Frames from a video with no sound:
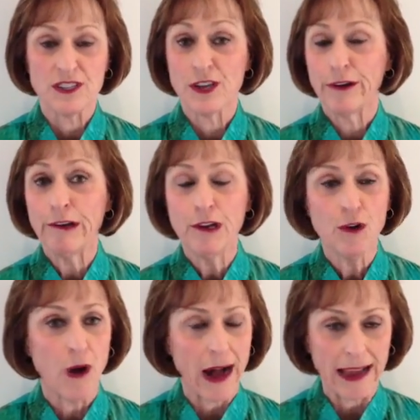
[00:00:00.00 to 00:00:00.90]
Is there a
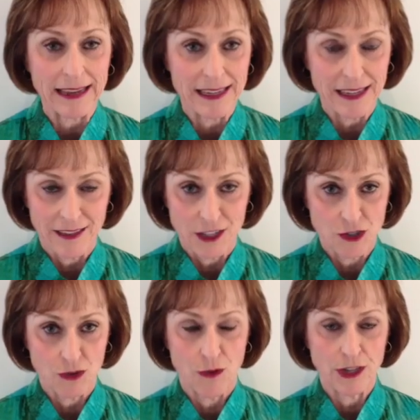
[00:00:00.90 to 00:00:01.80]
new idea
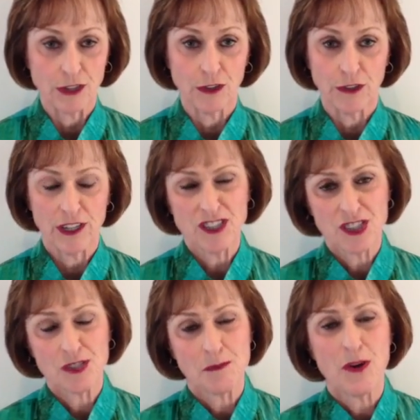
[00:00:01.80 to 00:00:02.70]
that you're going to learn? It's
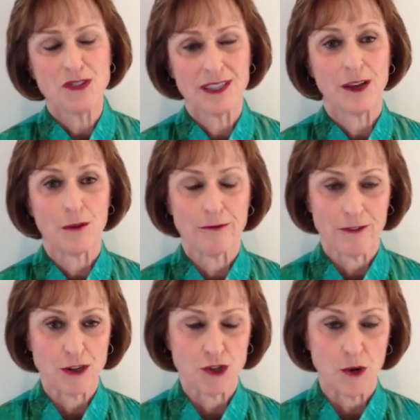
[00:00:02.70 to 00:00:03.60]
just mostly a
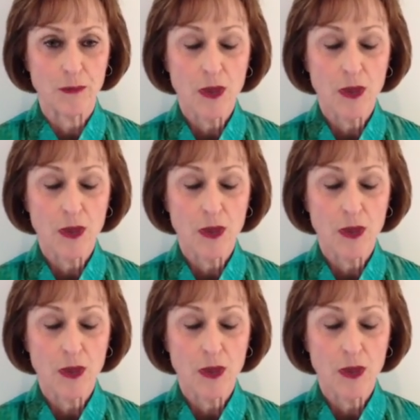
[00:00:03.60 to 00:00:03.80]
refresher.